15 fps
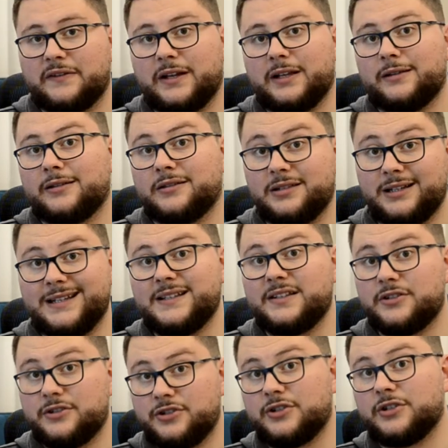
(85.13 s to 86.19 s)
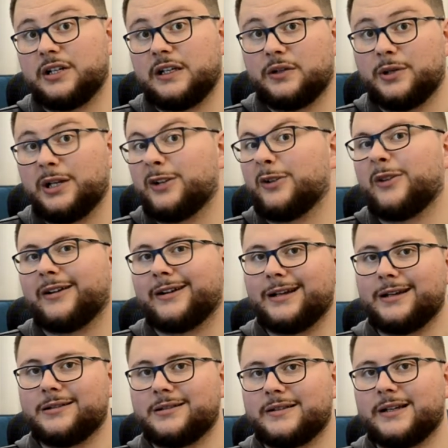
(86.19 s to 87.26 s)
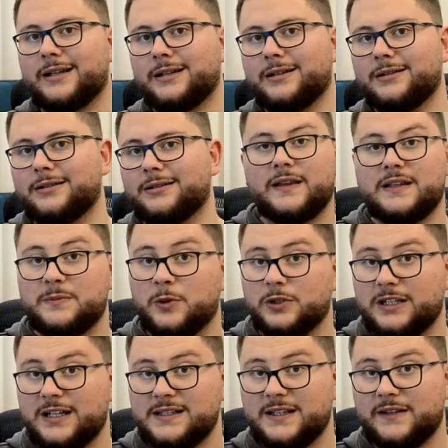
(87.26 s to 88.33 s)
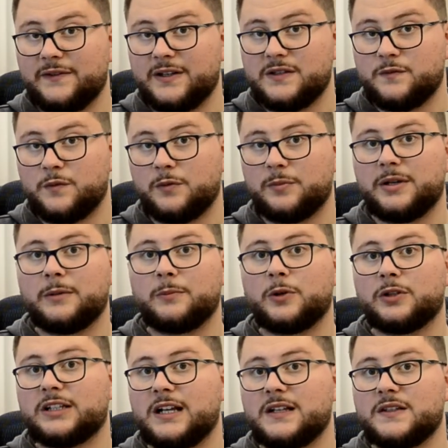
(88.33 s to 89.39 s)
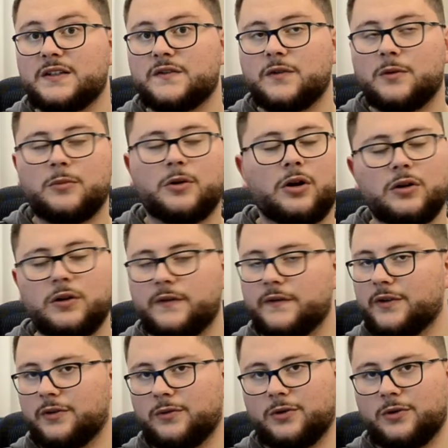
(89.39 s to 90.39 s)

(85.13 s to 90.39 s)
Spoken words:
had an easier journey to get on the greener side. These podcasting events will bring podcasters from all over the